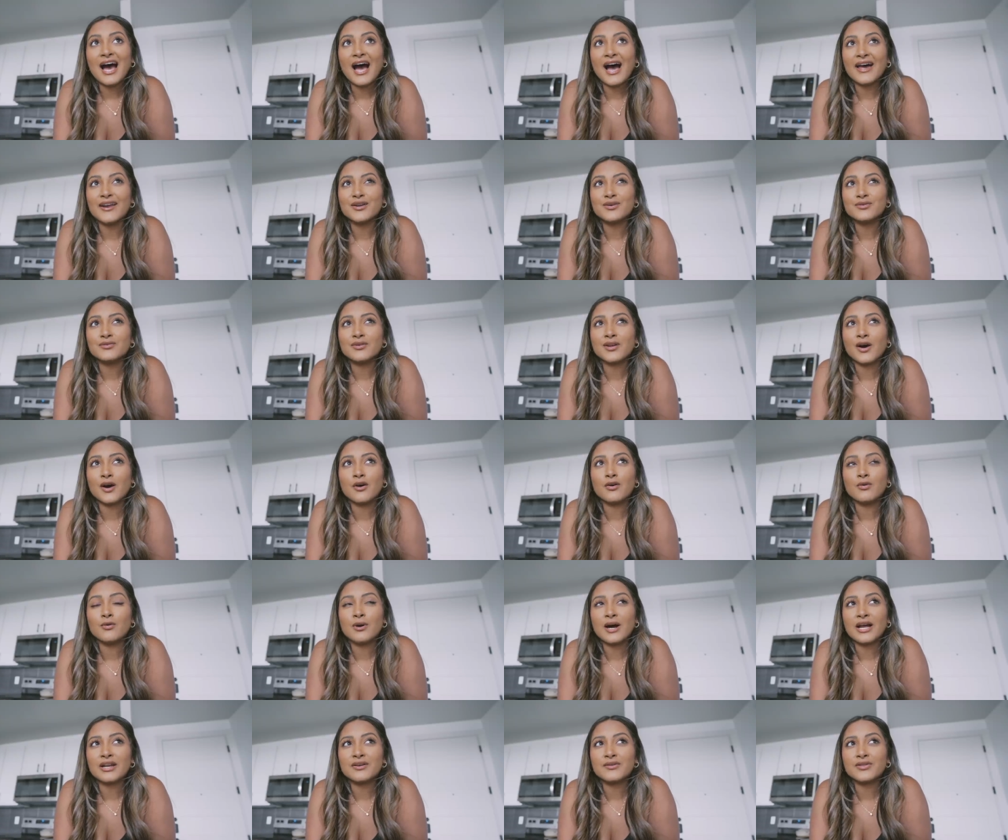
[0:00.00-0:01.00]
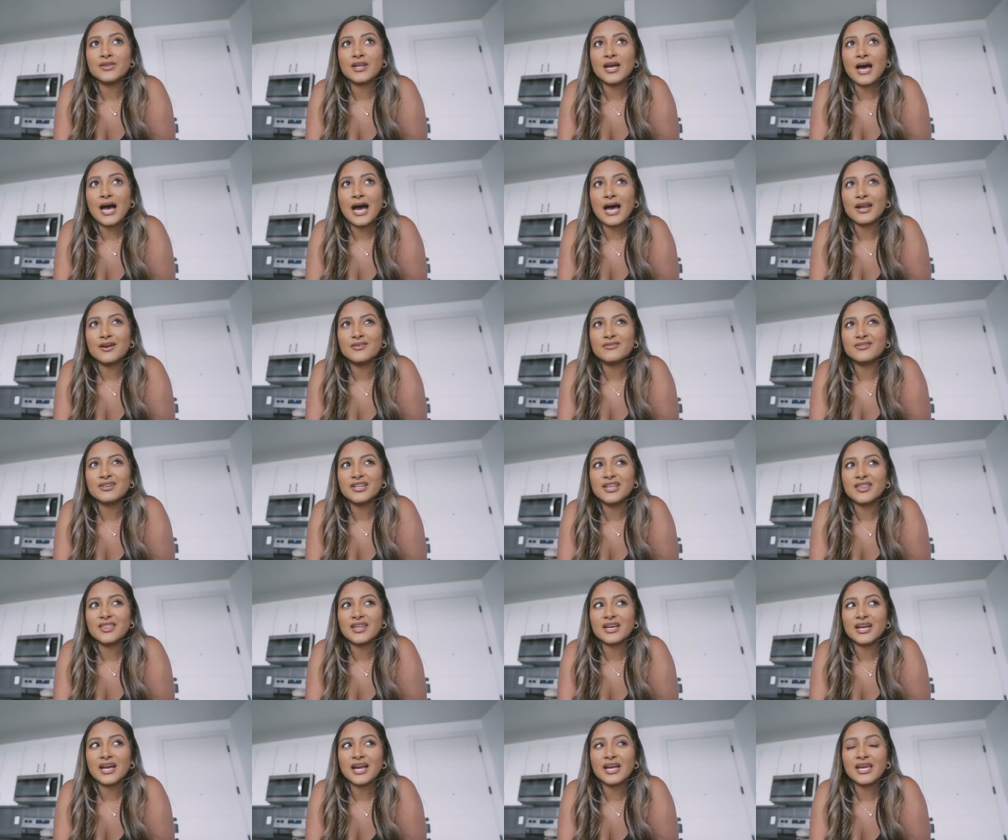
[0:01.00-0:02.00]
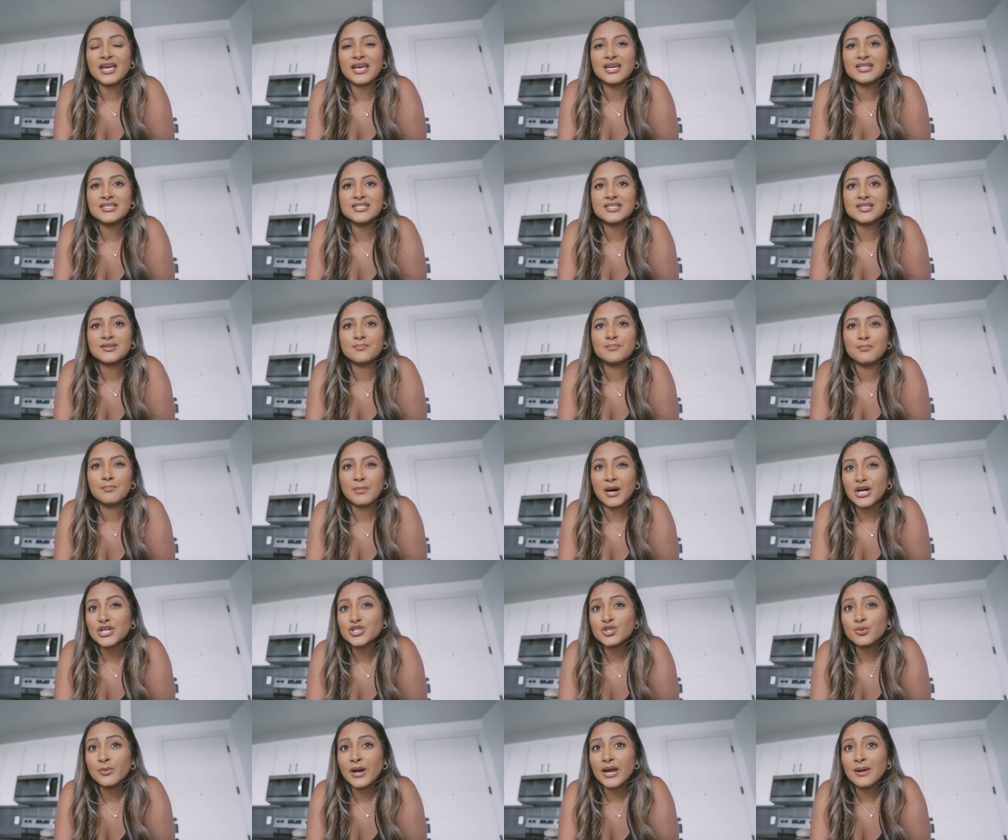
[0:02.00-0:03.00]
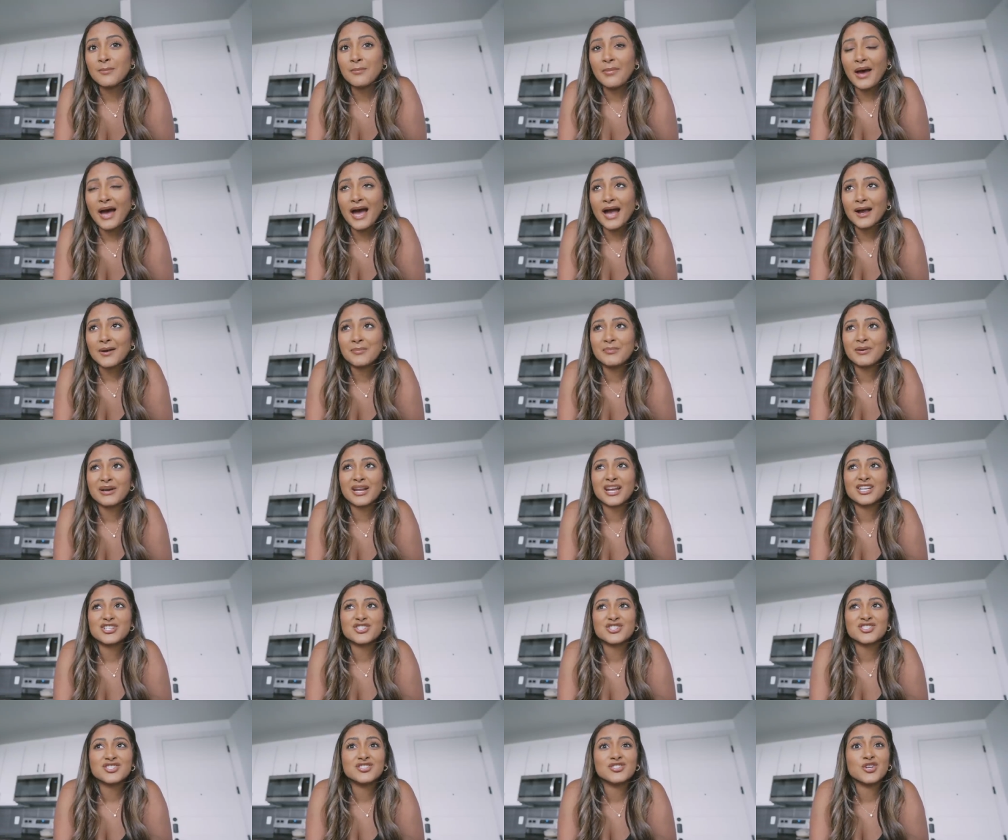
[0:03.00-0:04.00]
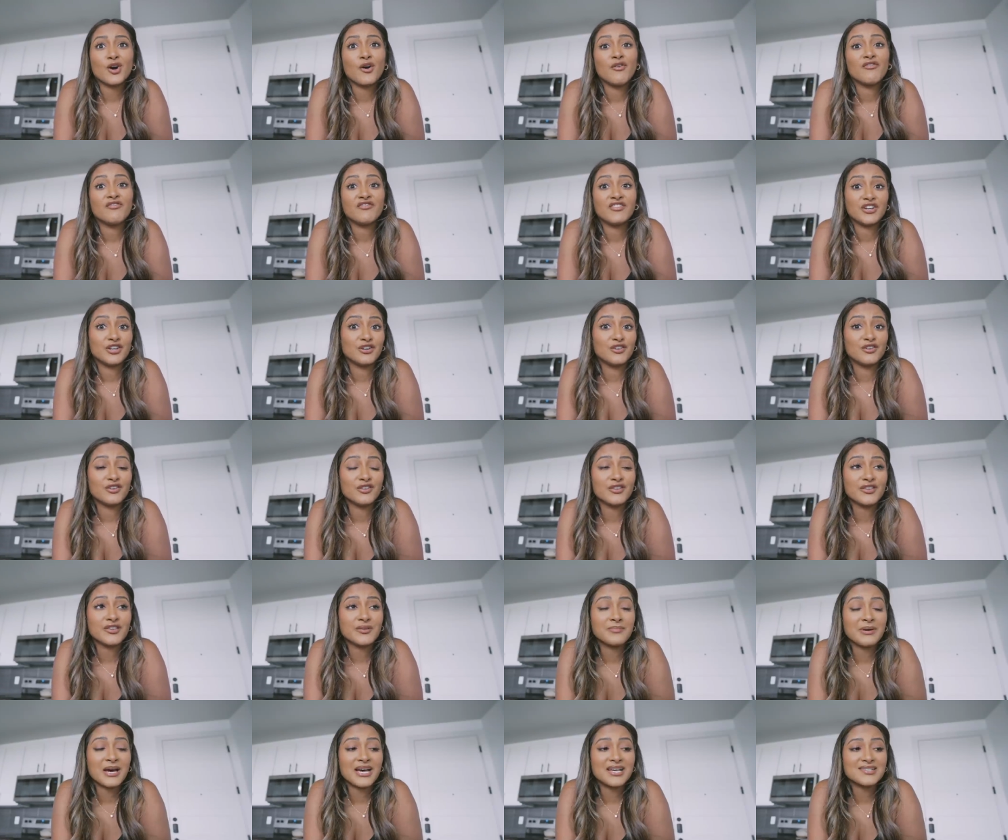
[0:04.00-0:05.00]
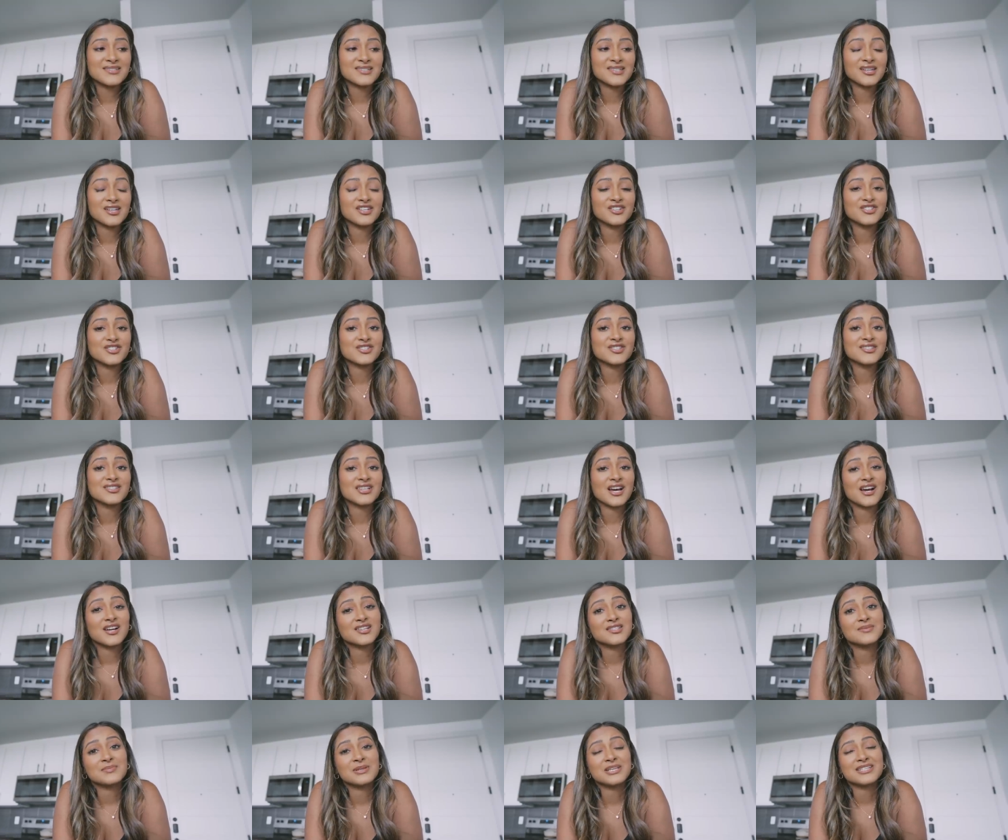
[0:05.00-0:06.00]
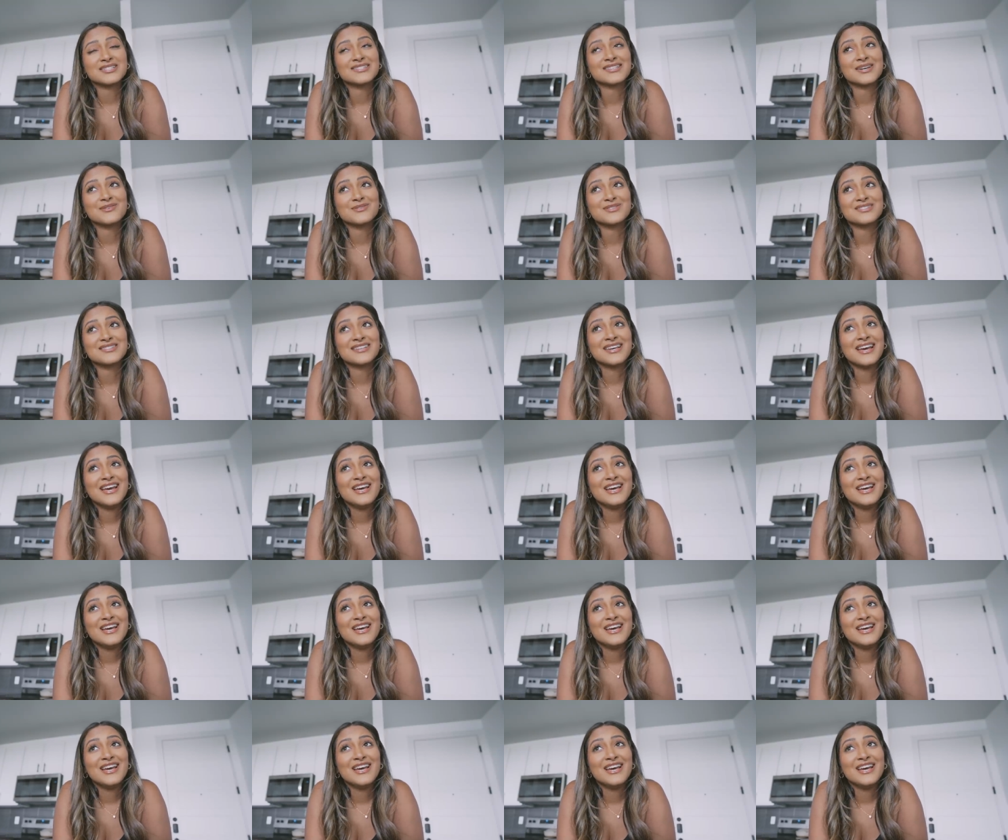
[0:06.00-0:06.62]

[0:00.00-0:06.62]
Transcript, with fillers: I don't know I don't I don't really think I gained much weight back but I just don't feel the best and it just sucks because I was